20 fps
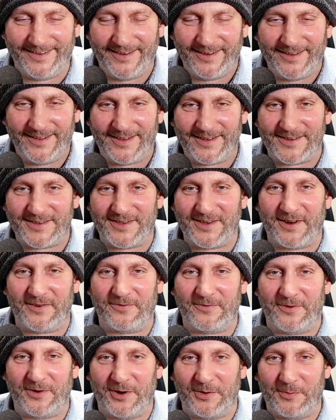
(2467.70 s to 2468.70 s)
The
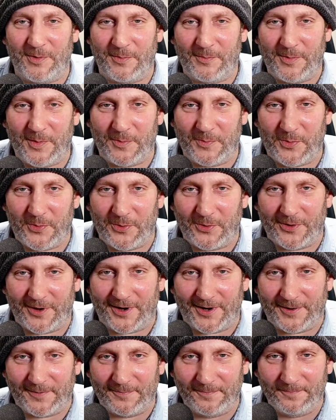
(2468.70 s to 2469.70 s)
suffering when we're poorly.